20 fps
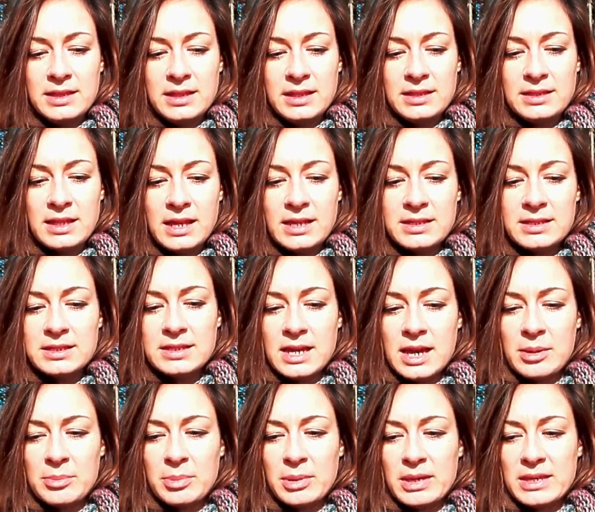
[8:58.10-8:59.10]
it ended
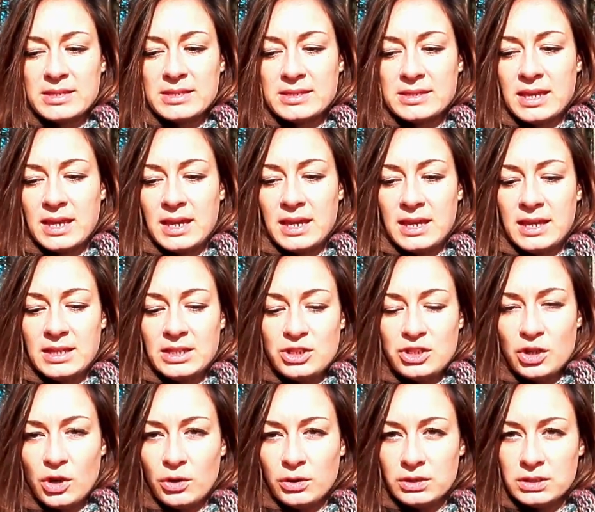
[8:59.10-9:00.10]
up as they
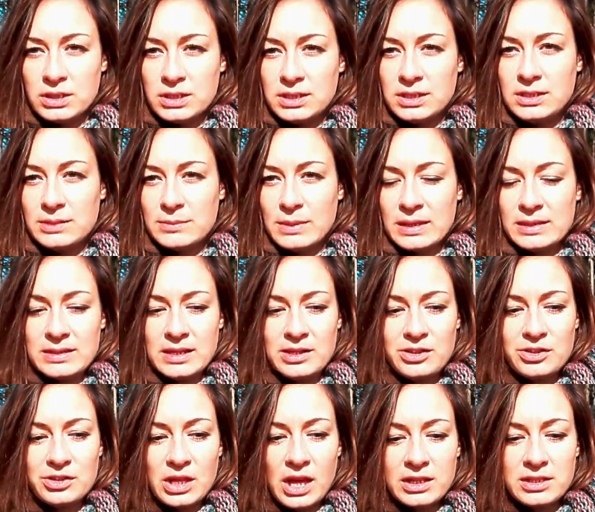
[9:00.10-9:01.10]
joined the team and they
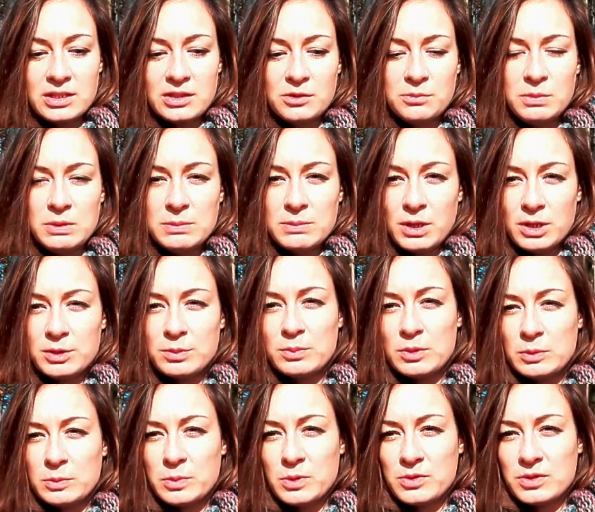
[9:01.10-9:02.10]
started to be much
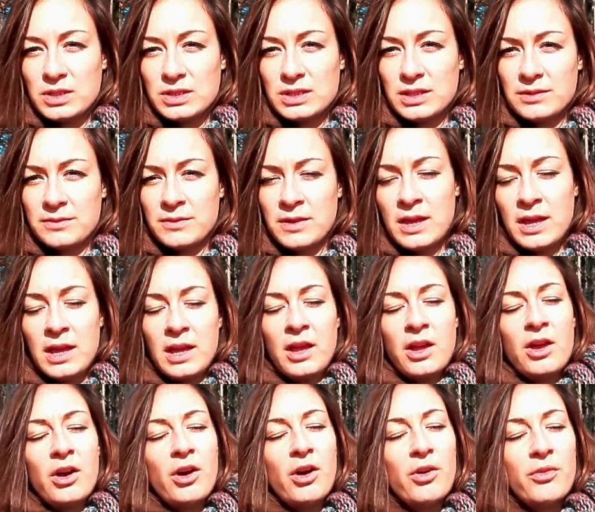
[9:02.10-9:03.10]
more positive.
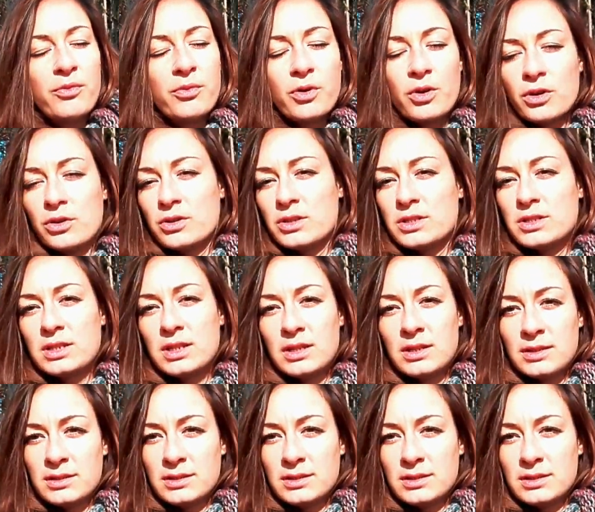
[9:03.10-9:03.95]
Of course,